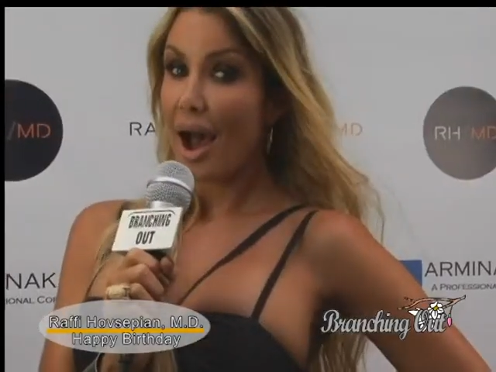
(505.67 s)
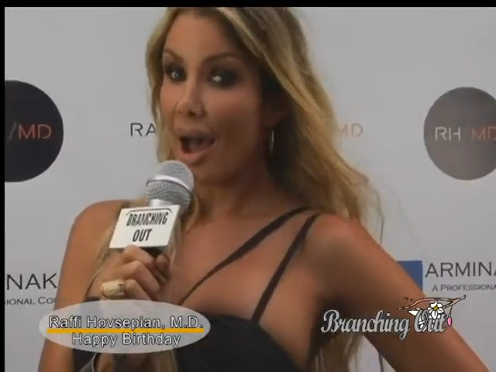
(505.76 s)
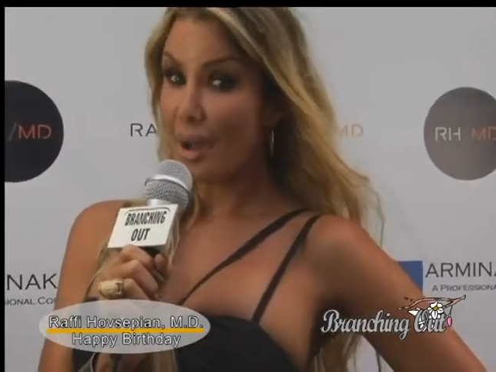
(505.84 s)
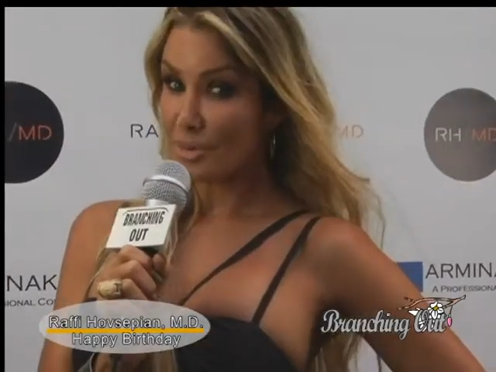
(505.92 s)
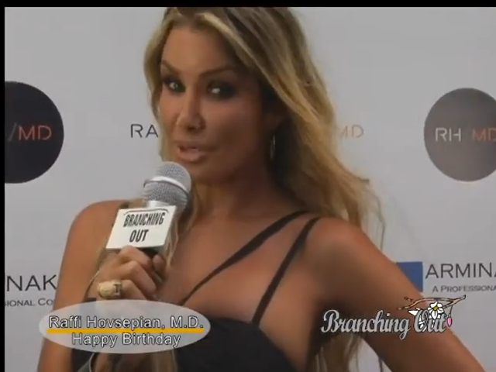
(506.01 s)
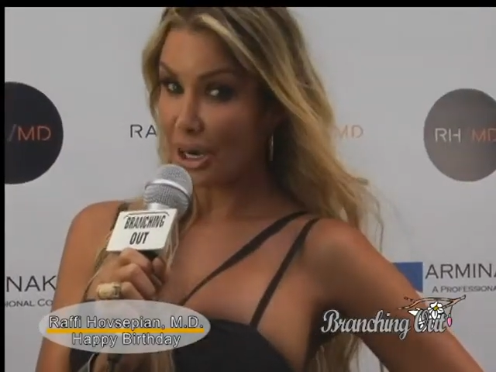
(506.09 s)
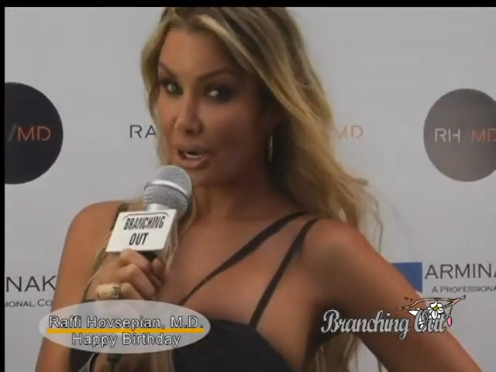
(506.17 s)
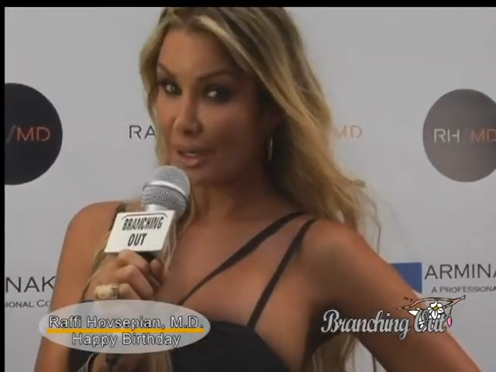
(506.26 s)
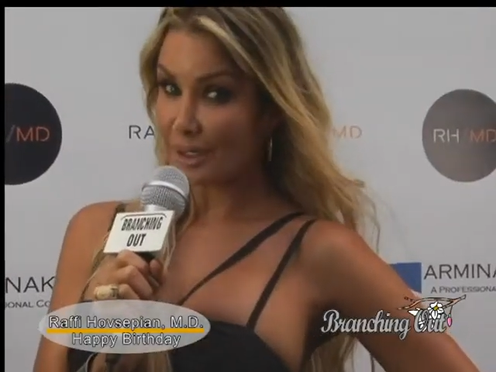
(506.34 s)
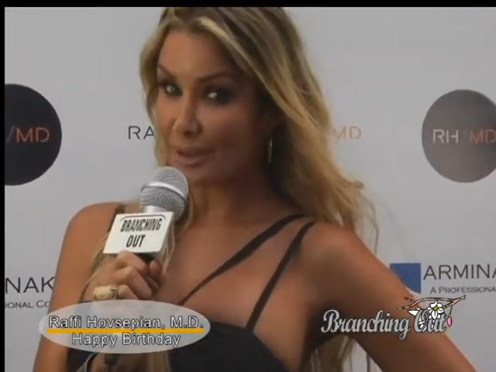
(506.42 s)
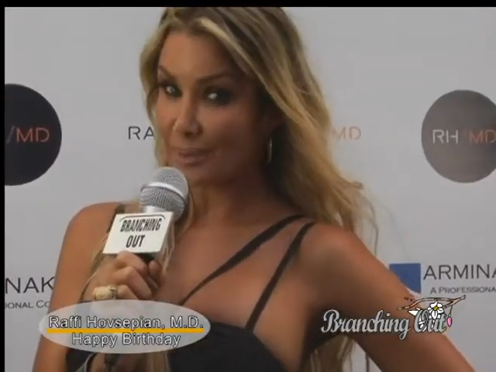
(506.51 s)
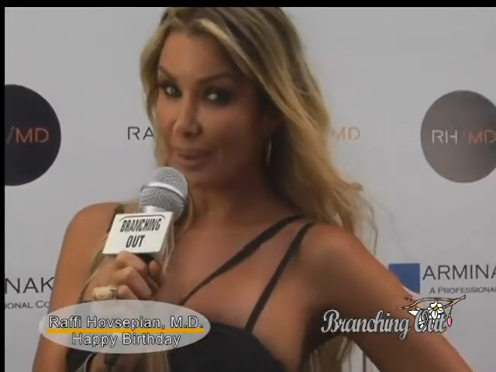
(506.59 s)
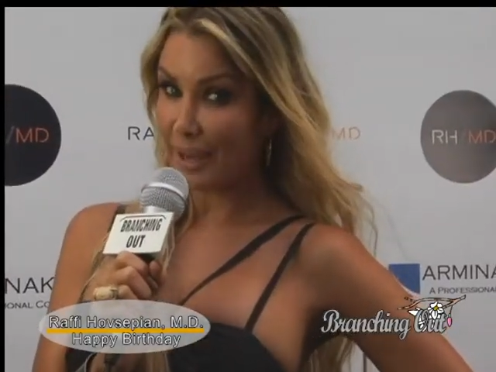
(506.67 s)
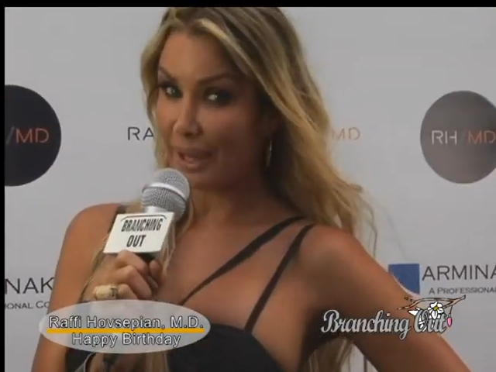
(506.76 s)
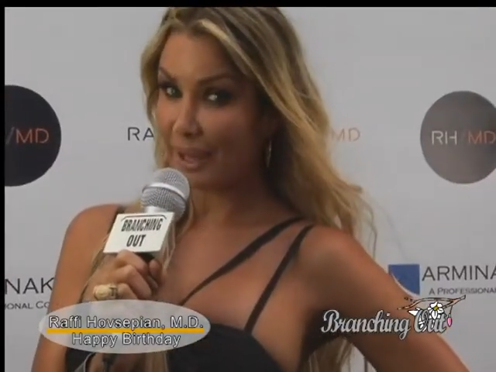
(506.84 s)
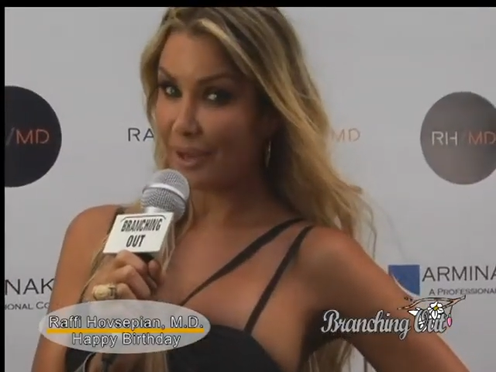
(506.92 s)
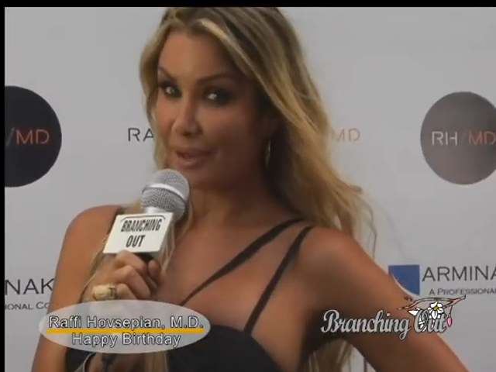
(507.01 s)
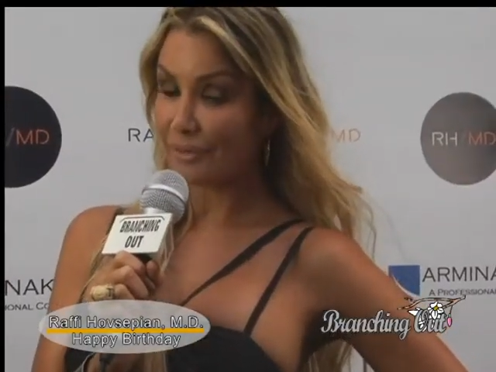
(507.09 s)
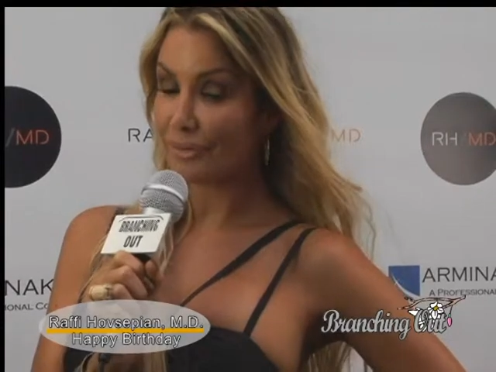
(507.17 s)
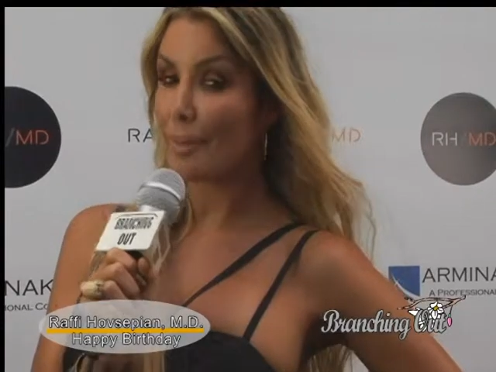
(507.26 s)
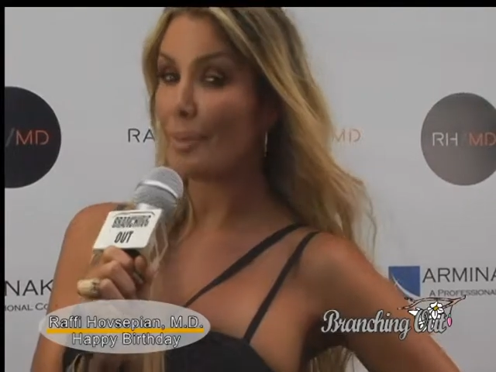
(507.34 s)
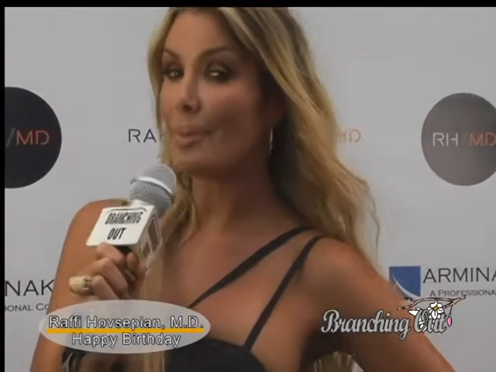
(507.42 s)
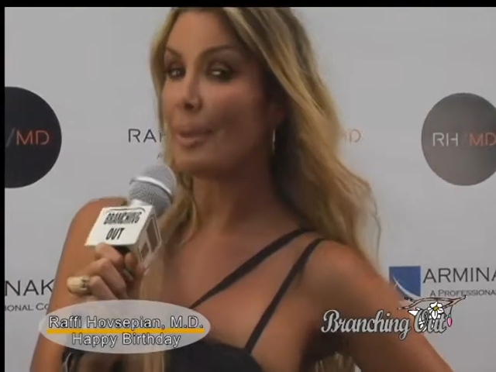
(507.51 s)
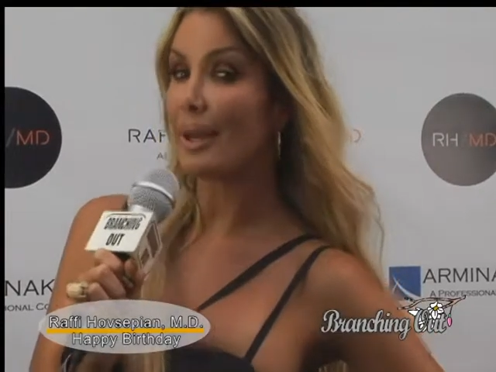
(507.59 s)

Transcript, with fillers: I'm Charis B from the